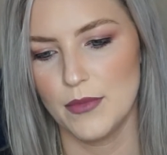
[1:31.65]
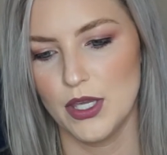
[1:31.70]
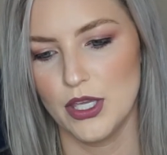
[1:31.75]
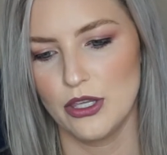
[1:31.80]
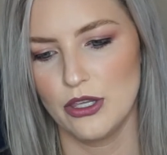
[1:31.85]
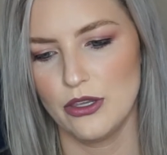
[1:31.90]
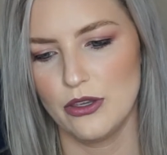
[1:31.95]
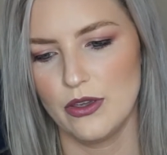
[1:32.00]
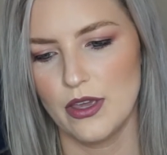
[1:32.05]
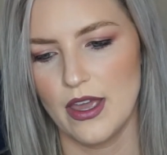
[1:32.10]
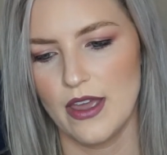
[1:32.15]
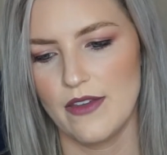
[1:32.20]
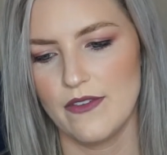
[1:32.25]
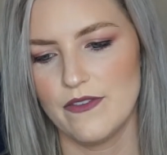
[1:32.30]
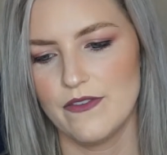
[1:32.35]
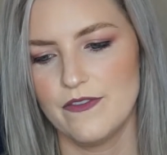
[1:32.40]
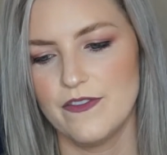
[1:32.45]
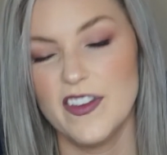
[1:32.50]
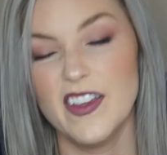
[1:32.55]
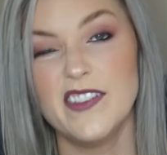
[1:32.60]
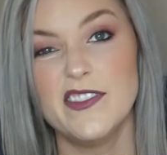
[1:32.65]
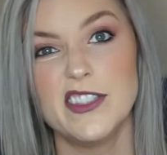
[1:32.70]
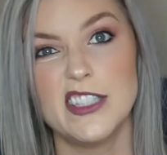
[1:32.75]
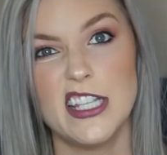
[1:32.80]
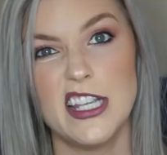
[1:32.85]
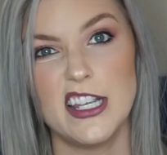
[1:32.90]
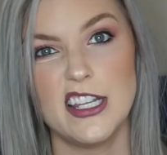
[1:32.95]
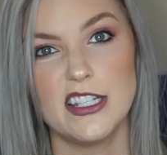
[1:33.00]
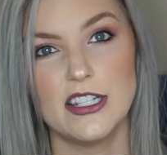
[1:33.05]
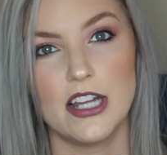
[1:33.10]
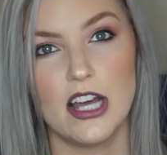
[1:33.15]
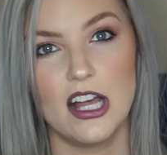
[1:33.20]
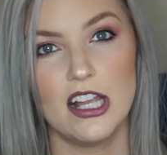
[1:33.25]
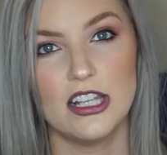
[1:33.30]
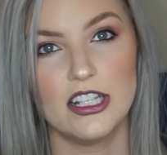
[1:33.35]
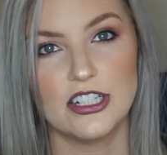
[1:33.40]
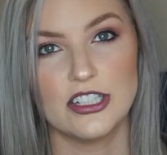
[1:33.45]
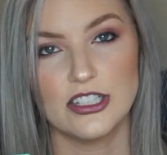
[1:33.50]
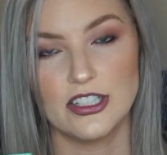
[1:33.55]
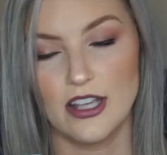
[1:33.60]
You get
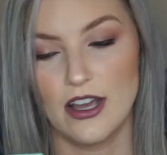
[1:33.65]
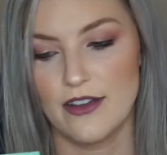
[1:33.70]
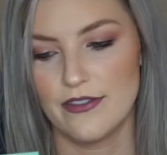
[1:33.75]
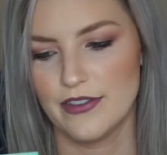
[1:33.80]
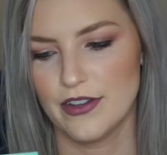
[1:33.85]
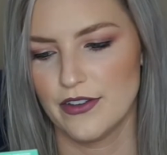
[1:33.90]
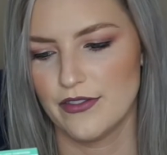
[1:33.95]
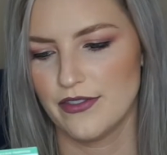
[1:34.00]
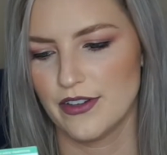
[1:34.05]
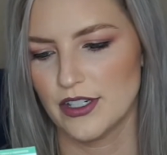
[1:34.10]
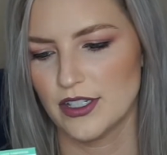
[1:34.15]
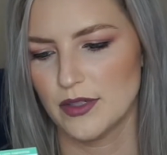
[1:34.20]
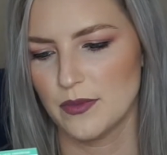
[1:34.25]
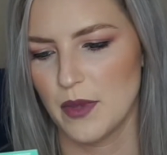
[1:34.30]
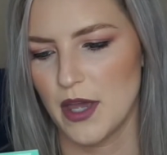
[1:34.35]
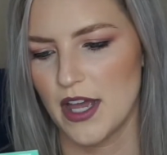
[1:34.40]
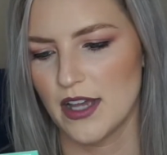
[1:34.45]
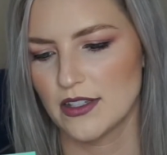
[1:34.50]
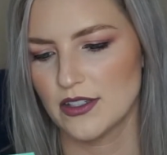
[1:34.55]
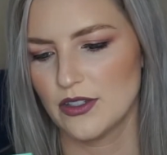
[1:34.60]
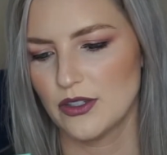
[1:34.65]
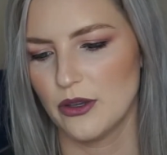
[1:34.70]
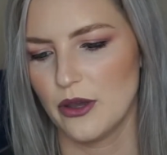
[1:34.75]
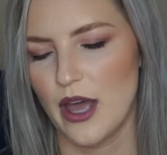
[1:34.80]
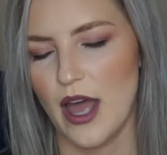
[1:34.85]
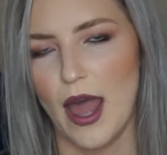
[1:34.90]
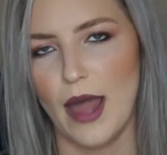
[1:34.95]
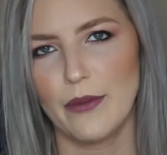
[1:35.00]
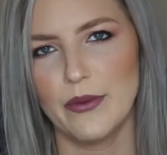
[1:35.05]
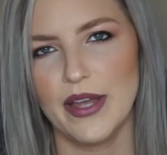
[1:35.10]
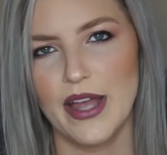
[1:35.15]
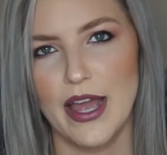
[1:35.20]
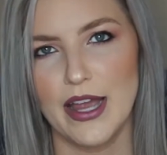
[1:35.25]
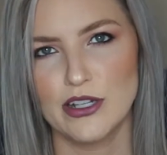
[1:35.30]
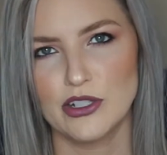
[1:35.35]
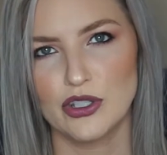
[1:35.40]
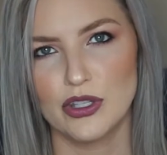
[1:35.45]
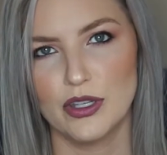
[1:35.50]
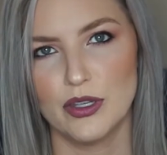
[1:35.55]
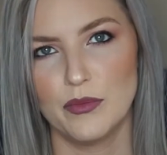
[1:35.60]
$15 off your first box. So I will
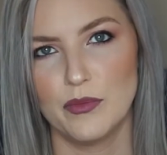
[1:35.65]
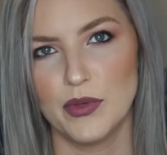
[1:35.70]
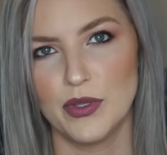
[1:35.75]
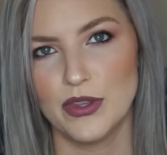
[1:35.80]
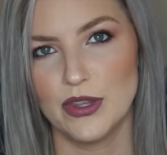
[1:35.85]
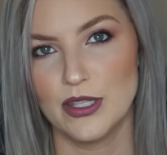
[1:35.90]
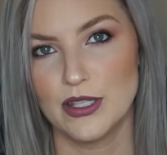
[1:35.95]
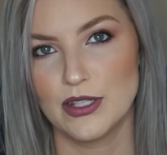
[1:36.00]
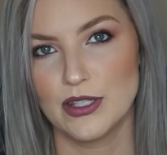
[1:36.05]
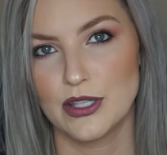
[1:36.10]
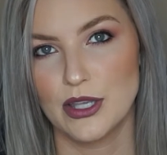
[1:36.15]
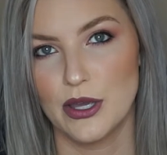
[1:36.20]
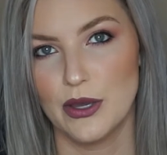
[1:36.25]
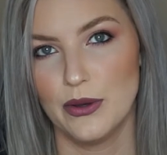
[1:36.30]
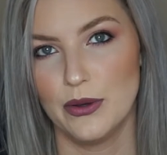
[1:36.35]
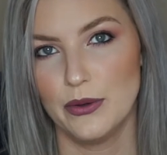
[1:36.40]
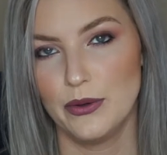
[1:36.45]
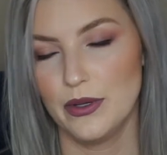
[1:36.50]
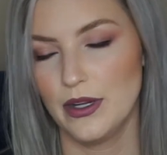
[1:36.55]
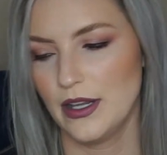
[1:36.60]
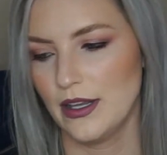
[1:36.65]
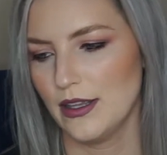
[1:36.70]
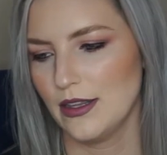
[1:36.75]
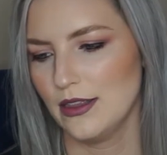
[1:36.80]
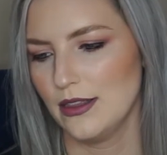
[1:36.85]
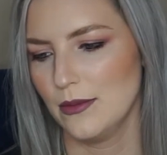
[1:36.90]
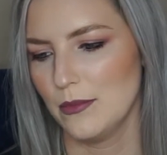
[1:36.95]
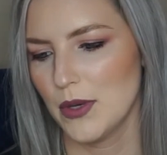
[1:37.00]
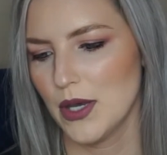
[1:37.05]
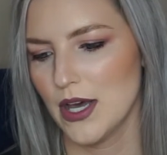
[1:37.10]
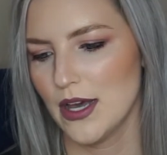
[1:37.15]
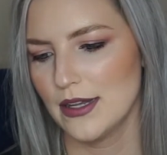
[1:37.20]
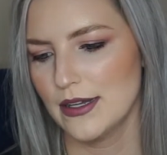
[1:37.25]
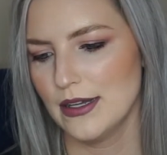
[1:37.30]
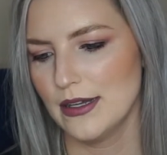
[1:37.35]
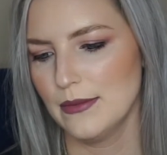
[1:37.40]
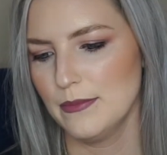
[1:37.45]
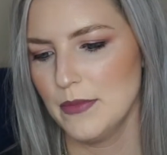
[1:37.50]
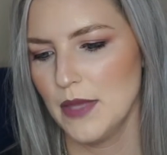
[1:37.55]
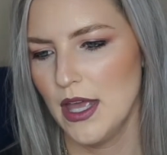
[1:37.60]
actually put this code in the
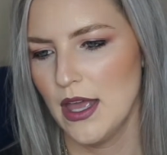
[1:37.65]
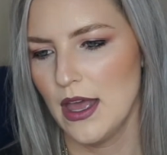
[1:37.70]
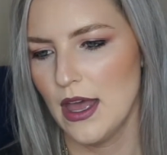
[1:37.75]
bottom.